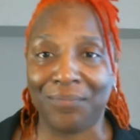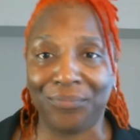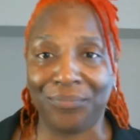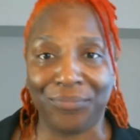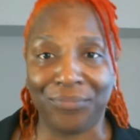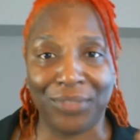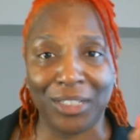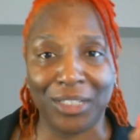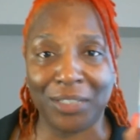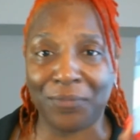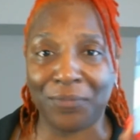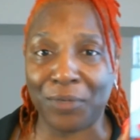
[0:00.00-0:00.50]

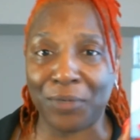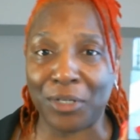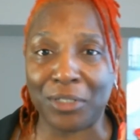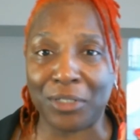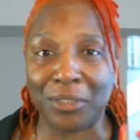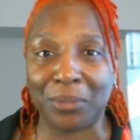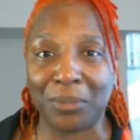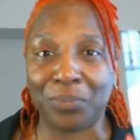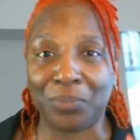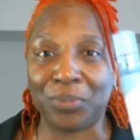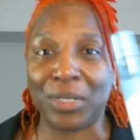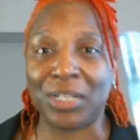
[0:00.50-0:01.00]
this first
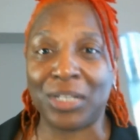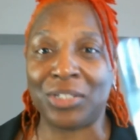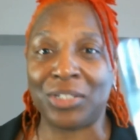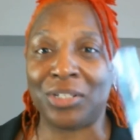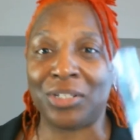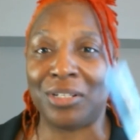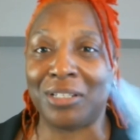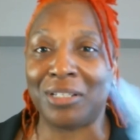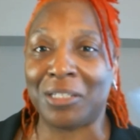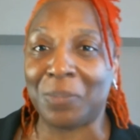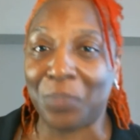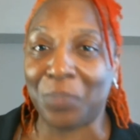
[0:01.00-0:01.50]
impression
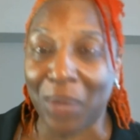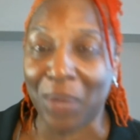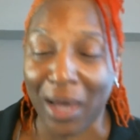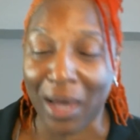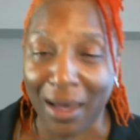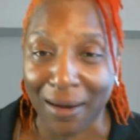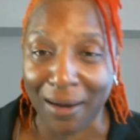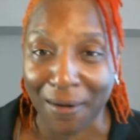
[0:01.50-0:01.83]
is spot